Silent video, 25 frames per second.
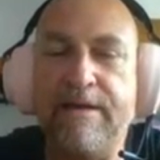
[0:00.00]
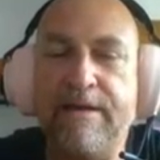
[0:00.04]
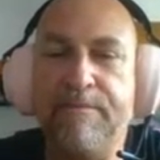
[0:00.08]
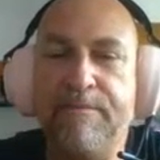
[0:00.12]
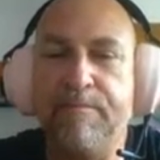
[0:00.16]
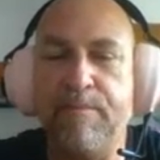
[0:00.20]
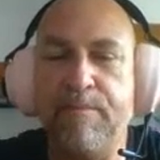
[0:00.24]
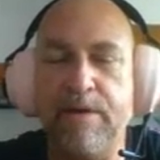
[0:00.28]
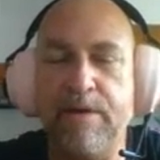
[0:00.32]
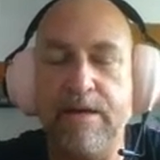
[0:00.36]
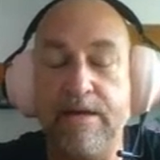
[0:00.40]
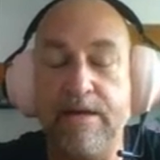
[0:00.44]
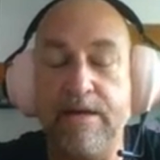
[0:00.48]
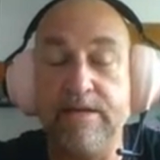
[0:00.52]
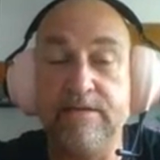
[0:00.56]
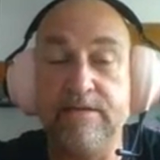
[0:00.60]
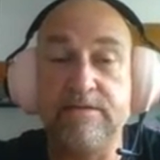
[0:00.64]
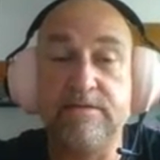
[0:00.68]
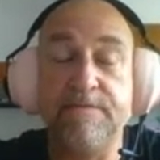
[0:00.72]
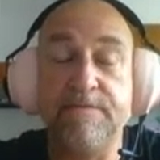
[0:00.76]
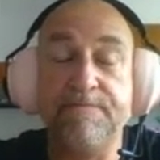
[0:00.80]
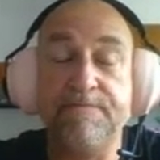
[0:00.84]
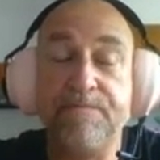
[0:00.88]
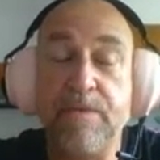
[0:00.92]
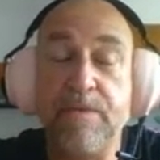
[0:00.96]
But it is
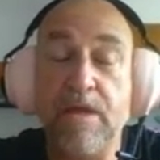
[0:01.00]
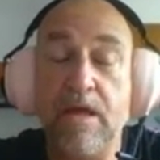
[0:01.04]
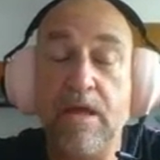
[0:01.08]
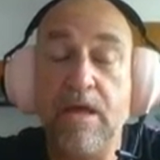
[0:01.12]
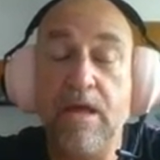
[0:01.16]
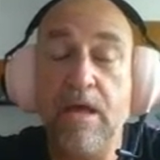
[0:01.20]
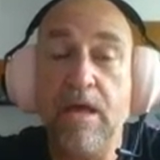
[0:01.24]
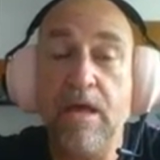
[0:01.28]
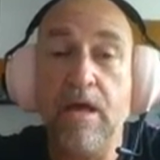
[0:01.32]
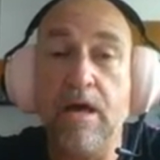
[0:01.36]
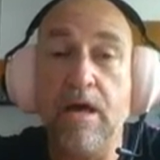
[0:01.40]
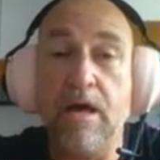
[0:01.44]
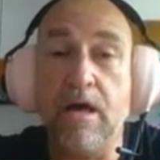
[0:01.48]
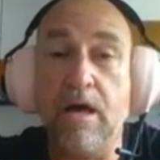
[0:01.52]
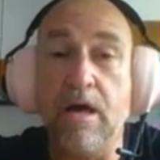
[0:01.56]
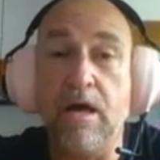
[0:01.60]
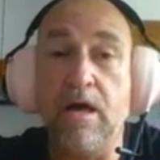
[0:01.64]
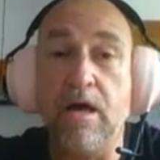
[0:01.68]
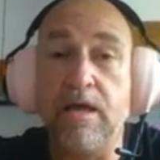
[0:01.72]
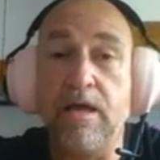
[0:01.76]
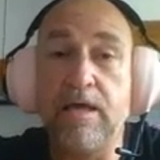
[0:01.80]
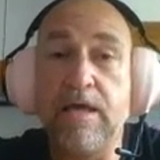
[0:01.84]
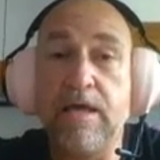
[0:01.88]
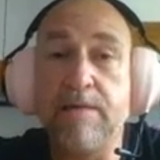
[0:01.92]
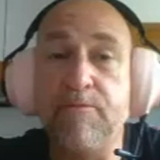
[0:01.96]
I
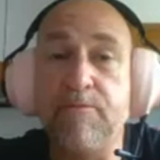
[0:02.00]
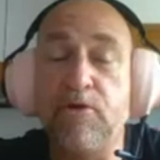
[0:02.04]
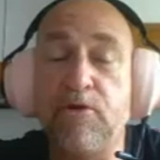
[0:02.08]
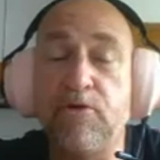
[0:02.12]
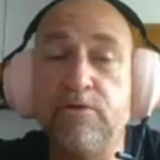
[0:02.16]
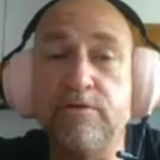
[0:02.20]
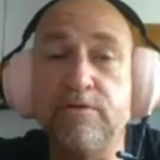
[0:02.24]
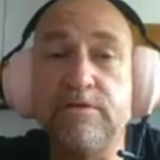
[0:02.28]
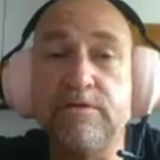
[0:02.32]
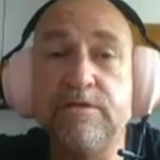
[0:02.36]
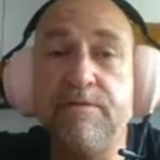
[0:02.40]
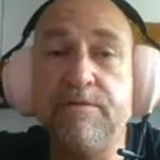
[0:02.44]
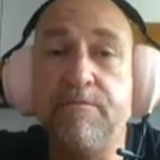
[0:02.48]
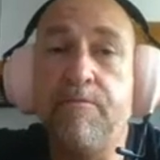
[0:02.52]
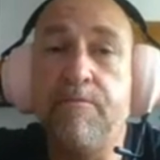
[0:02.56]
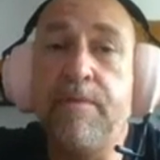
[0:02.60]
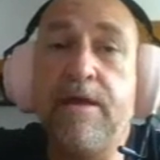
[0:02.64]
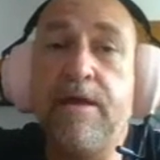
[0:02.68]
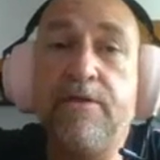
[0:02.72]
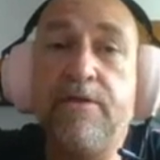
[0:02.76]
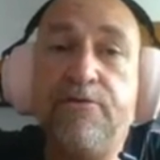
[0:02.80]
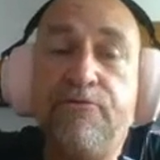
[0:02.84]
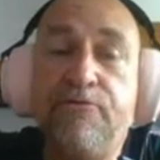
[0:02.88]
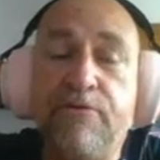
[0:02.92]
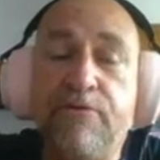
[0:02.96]
came across them
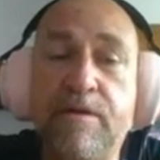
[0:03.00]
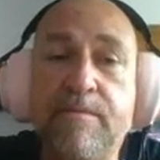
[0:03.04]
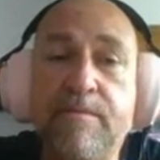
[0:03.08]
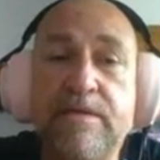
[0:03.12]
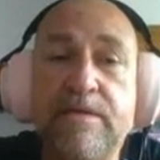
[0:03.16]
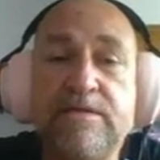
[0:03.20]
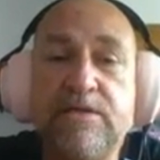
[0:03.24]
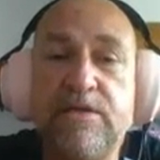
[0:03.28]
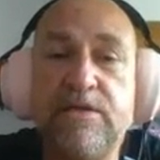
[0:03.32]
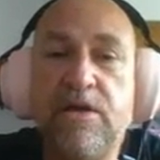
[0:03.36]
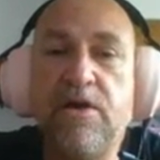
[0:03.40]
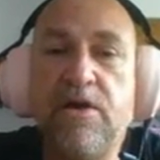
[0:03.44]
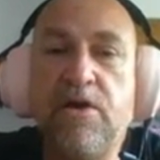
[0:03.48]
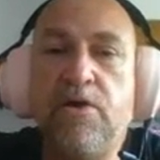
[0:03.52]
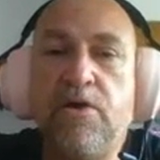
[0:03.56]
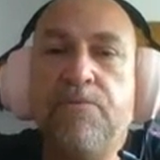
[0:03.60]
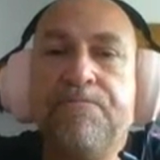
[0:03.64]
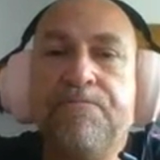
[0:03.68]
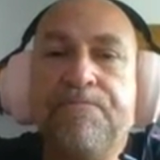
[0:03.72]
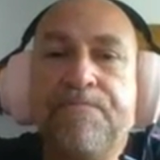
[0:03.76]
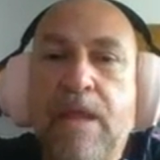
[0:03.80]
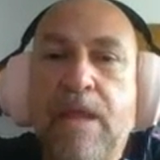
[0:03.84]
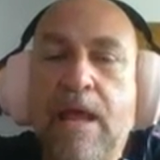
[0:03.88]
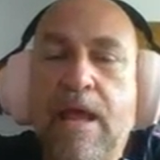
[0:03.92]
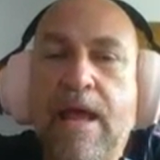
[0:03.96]
about three months ago
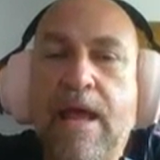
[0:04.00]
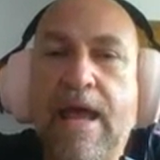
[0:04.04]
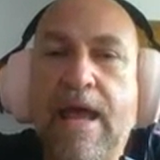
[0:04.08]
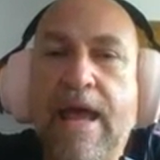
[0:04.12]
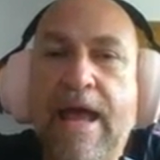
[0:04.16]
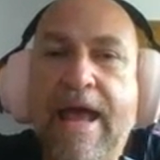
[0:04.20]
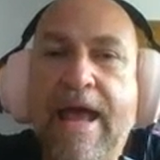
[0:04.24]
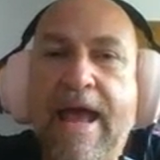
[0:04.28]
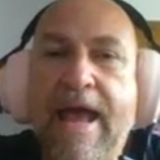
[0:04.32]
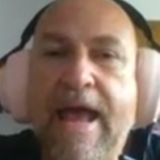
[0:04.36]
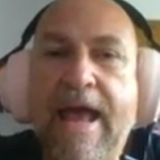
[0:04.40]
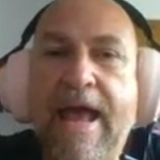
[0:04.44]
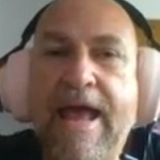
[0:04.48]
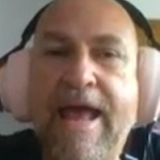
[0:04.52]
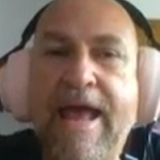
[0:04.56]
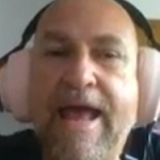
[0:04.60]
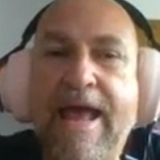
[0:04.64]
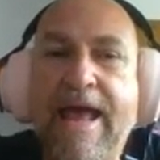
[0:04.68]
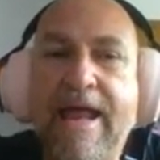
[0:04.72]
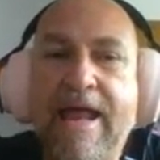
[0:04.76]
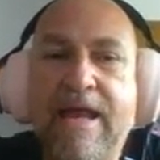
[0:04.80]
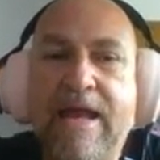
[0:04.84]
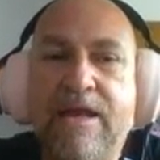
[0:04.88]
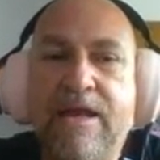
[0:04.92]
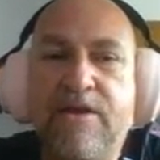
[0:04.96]

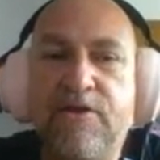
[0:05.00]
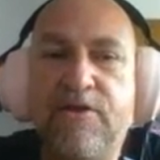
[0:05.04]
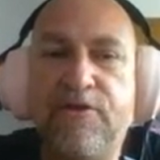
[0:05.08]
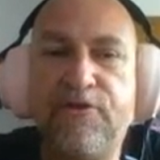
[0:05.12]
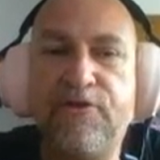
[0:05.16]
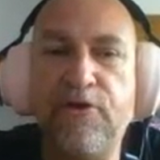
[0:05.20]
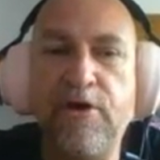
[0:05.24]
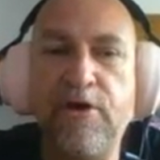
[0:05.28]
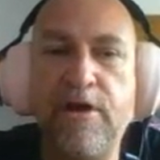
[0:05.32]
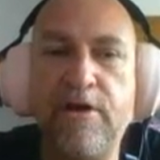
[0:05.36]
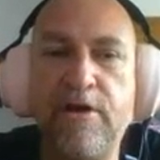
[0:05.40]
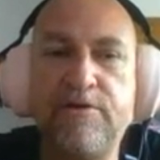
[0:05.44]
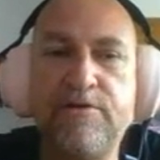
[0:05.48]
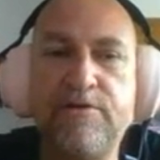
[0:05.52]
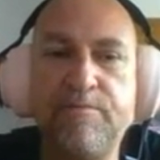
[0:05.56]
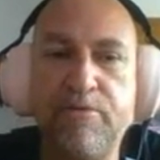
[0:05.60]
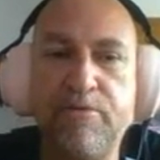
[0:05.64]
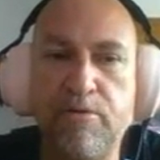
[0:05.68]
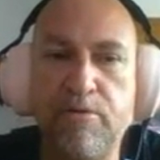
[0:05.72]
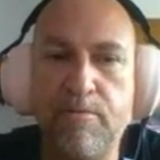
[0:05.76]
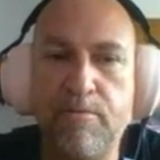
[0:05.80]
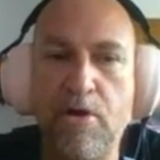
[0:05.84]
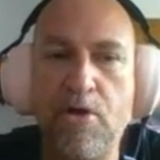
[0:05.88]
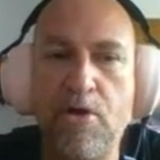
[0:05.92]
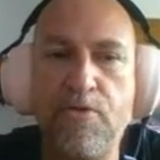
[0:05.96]
and decided to
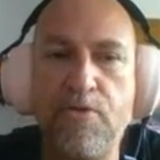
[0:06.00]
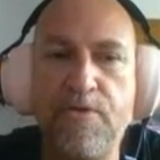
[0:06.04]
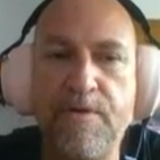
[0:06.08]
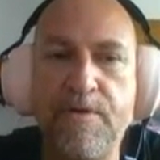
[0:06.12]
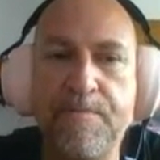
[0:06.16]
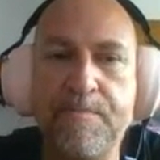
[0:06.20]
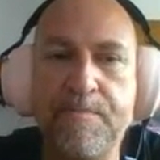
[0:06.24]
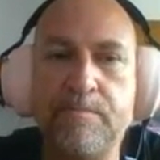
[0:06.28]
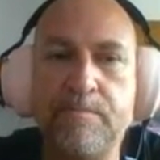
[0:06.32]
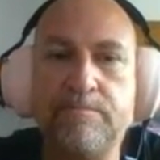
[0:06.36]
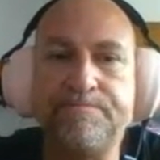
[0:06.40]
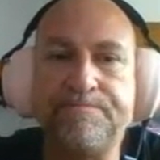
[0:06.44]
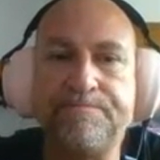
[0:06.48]
promote them.